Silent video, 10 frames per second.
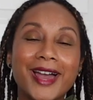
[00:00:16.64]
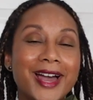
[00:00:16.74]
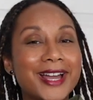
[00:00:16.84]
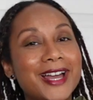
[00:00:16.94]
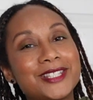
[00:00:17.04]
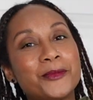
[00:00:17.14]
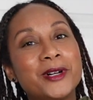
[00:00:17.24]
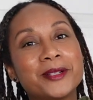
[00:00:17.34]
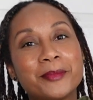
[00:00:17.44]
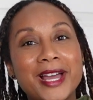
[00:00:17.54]
Hi guys, and
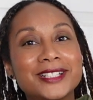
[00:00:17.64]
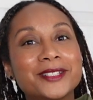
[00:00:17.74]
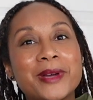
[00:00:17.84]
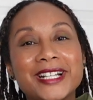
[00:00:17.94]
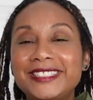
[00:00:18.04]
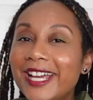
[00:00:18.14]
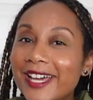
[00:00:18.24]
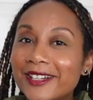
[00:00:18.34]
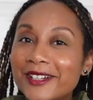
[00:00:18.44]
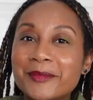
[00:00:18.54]
welcome back to my channel.